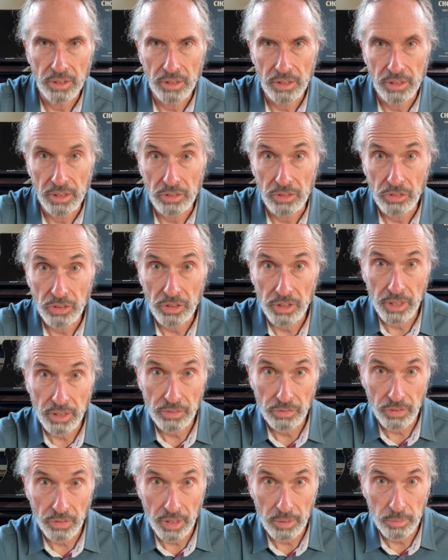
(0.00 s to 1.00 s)
the TA
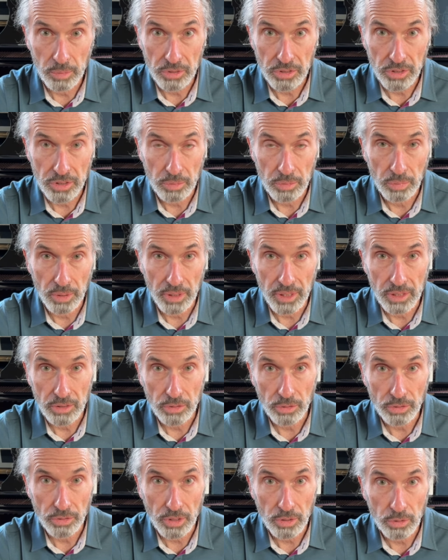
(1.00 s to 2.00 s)
fibers in the brain
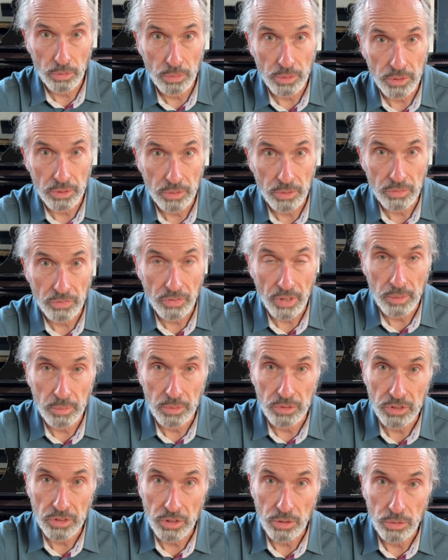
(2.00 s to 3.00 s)
or thyroarytenoid
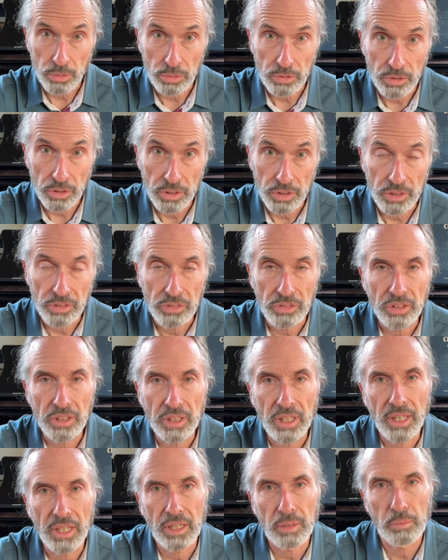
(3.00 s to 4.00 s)
fibers go to the
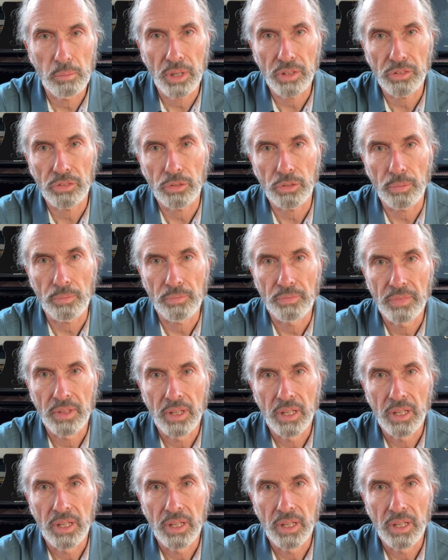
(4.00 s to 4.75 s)
TA muscle.